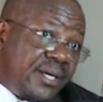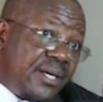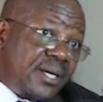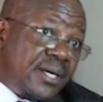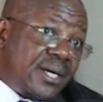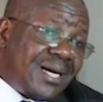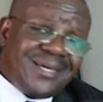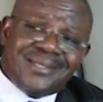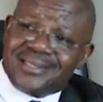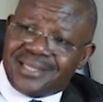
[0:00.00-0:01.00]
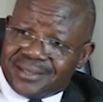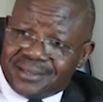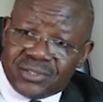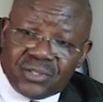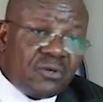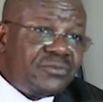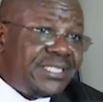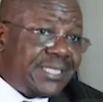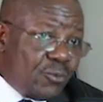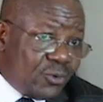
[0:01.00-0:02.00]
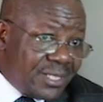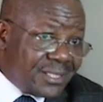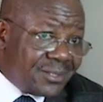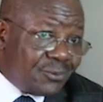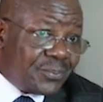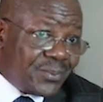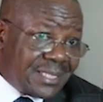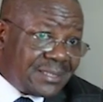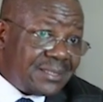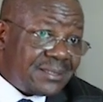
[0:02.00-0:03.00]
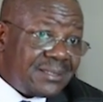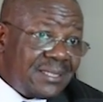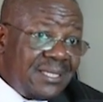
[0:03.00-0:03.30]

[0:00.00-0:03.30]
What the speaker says: And it's as a result of the democracy we practice.